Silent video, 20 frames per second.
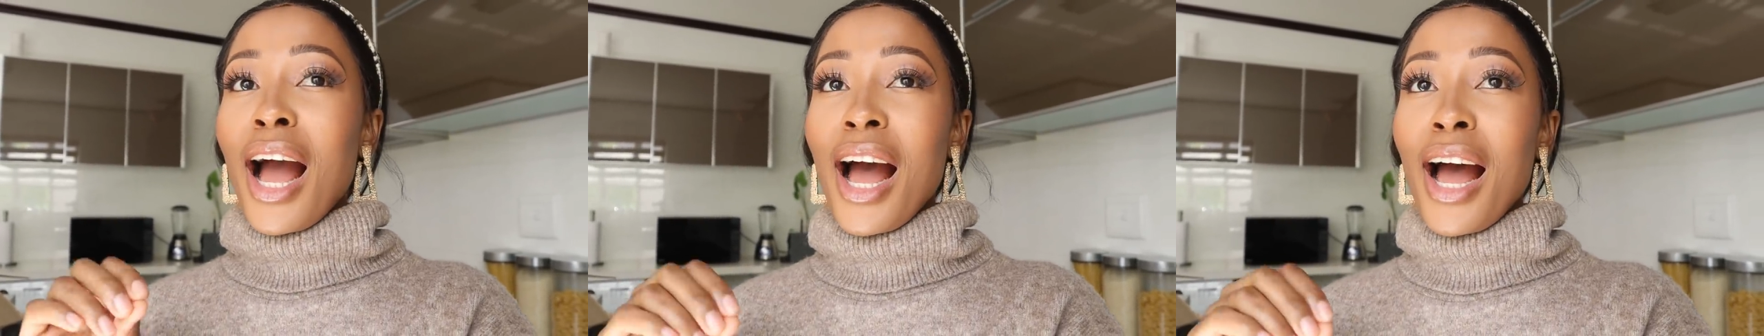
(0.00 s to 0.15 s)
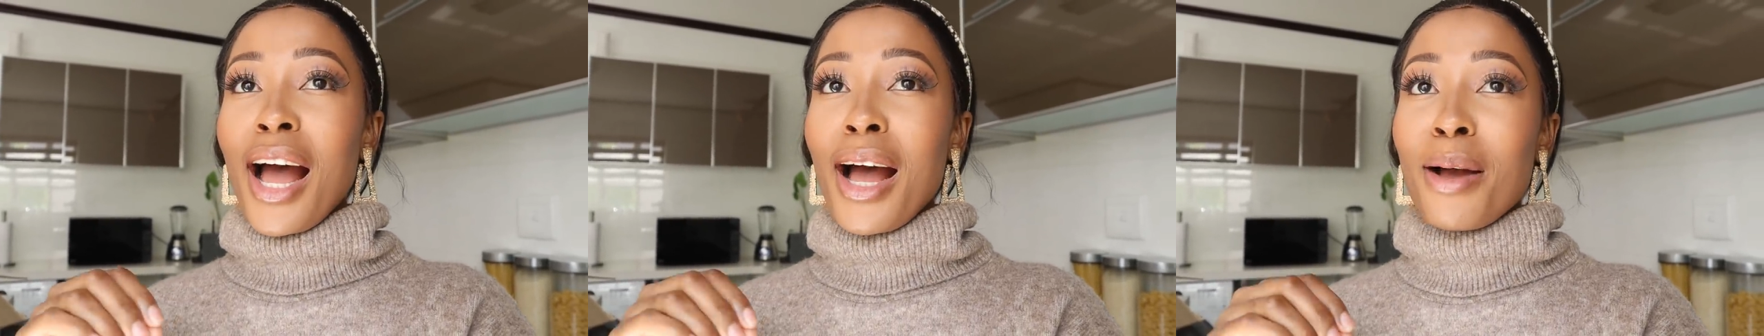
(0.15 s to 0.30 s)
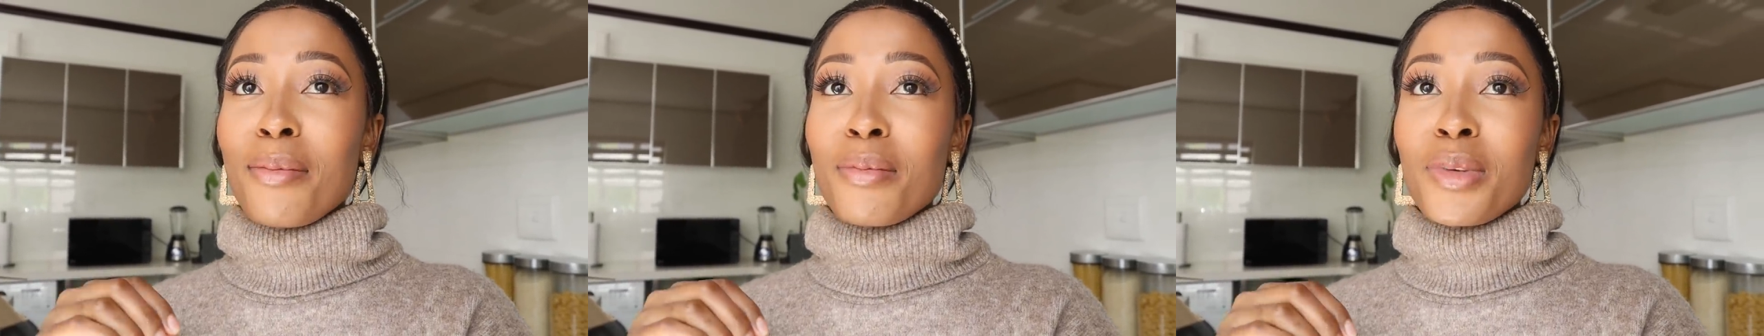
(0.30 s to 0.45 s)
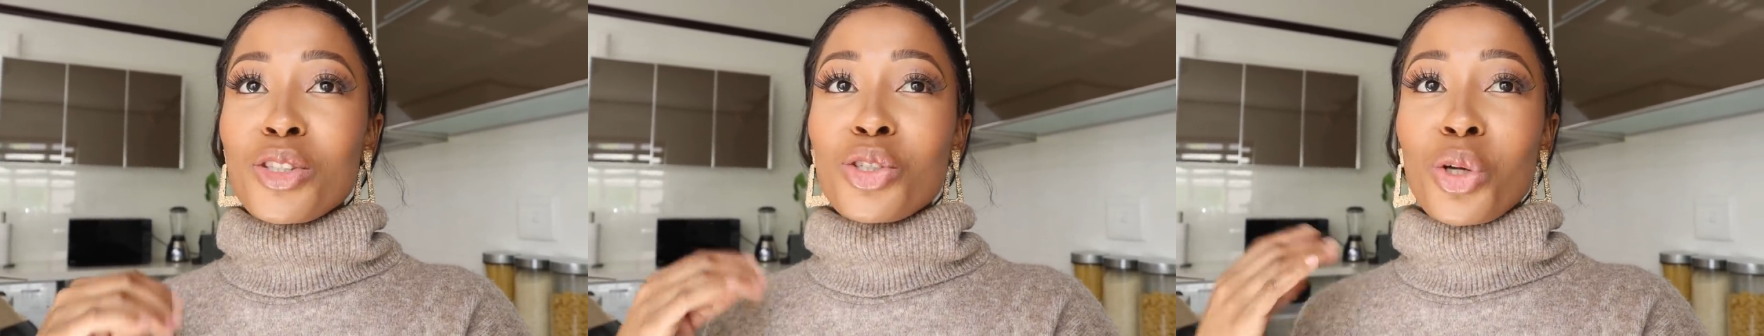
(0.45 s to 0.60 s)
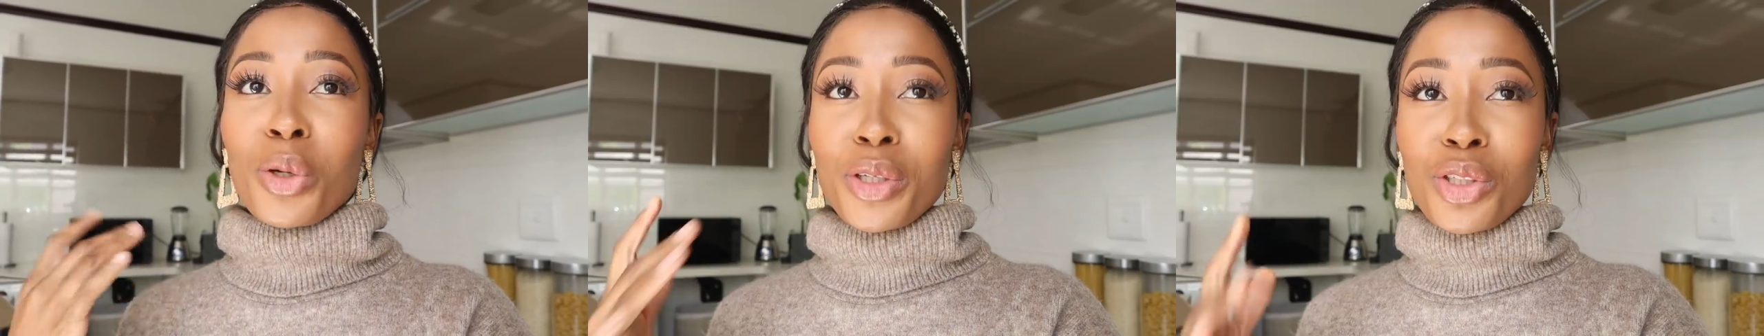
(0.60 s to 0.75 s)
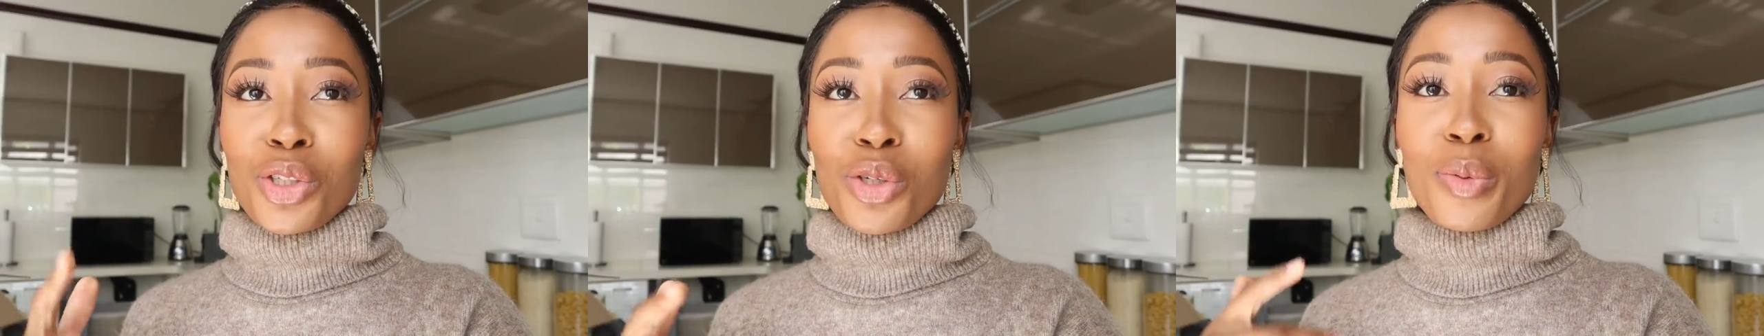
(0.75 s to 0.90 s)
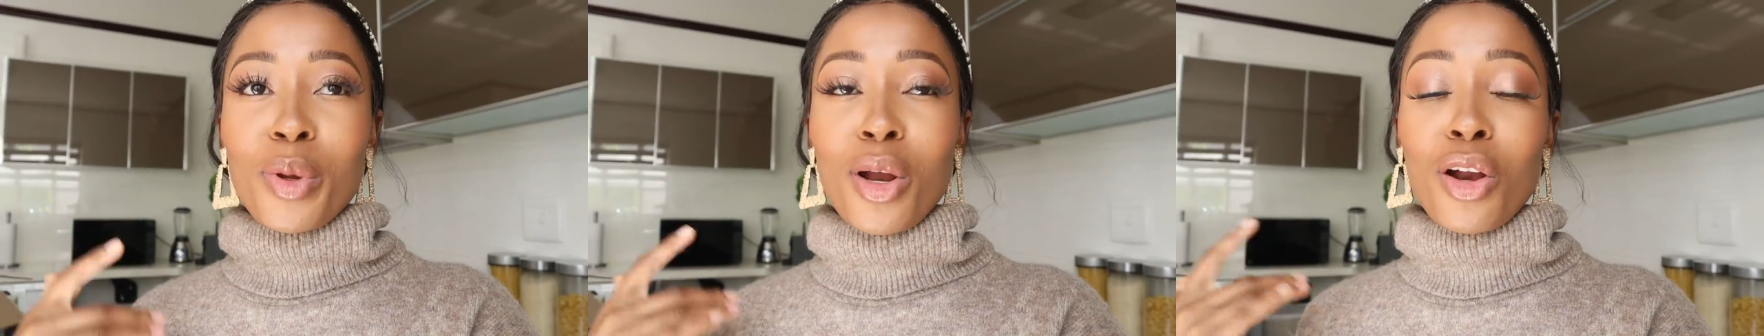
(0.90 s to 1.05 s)
it's
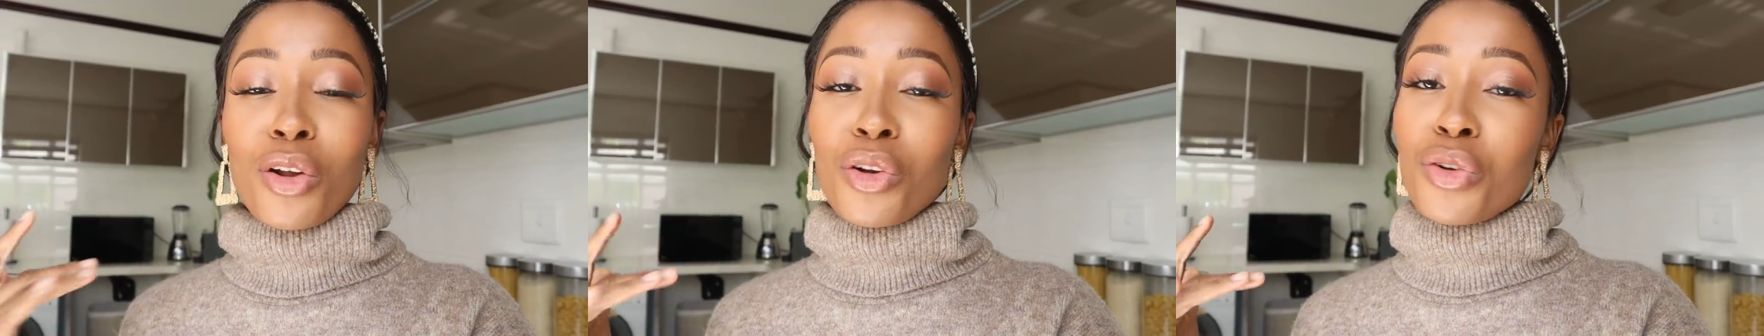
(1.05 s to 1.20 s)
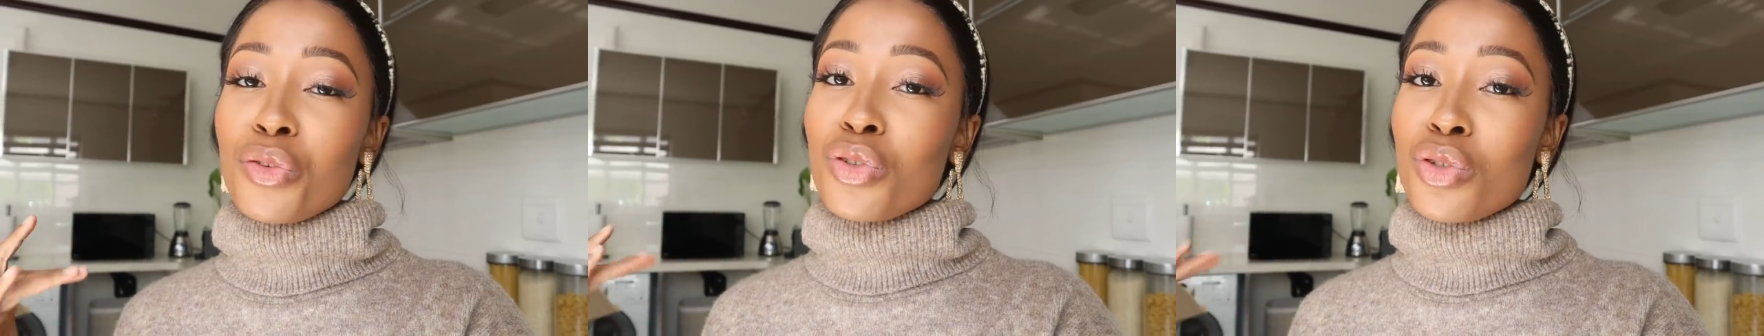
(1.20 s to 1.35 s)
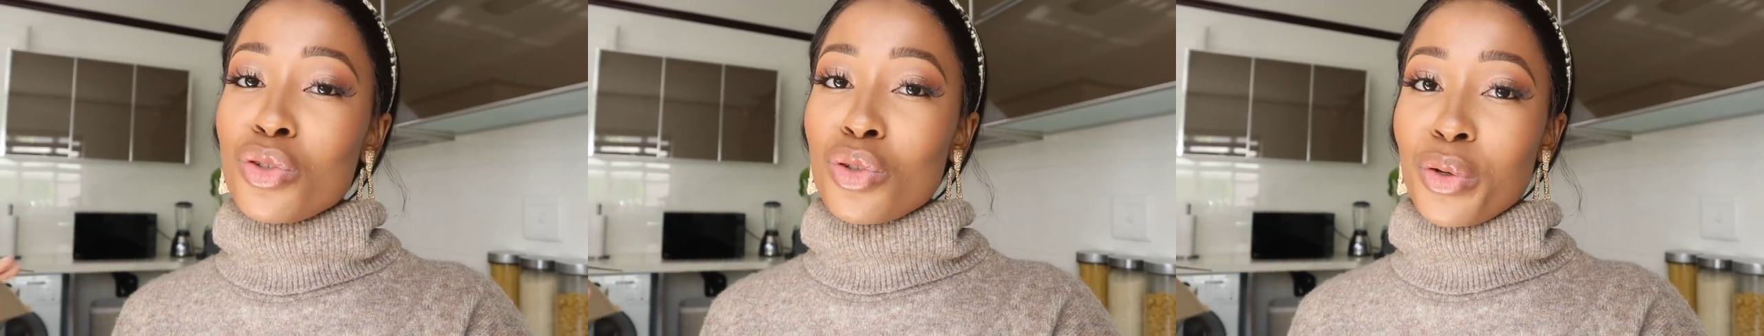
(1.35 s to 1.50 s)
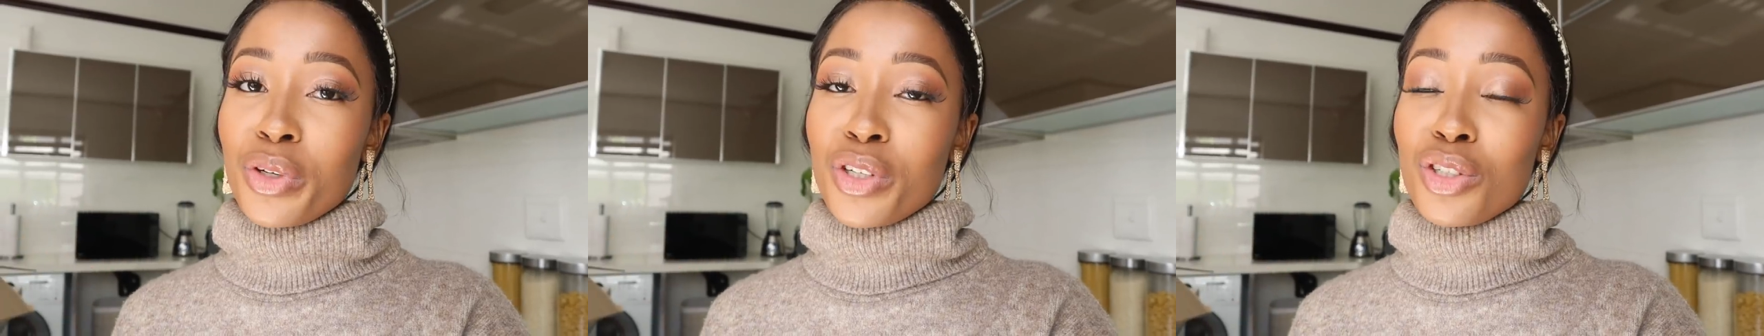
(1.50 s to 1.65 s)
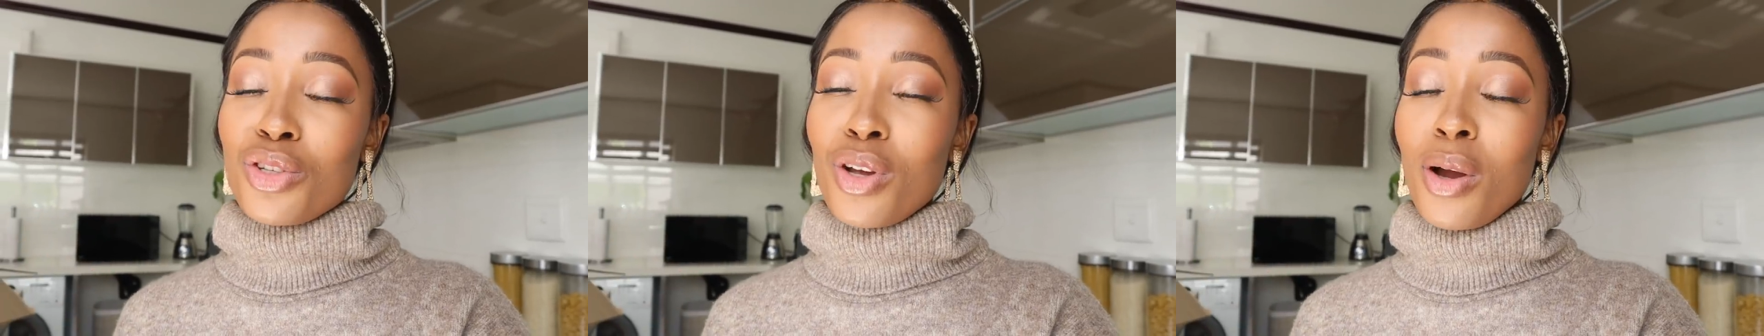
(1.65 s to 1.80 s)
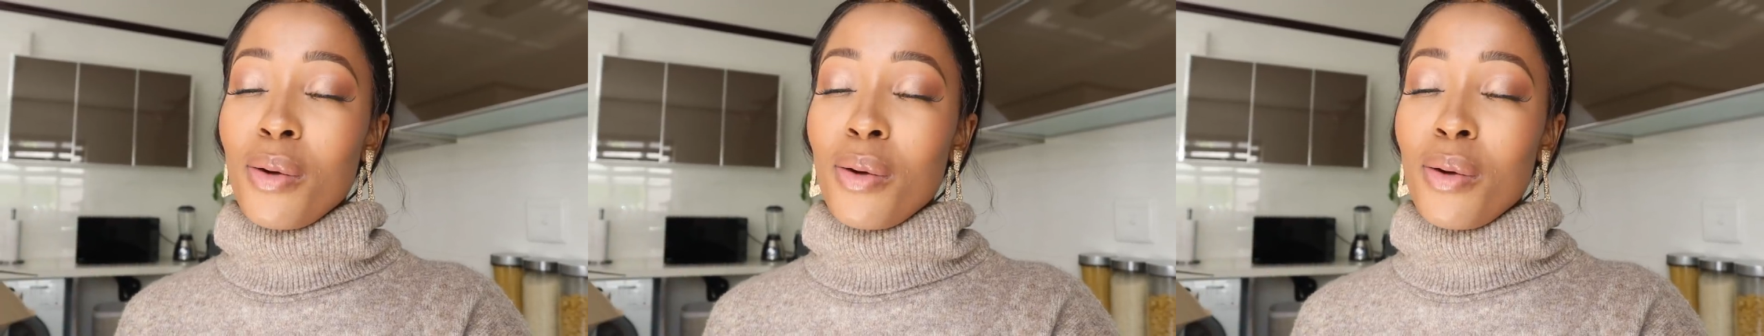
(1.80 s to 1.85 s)
going to be a lot of stories.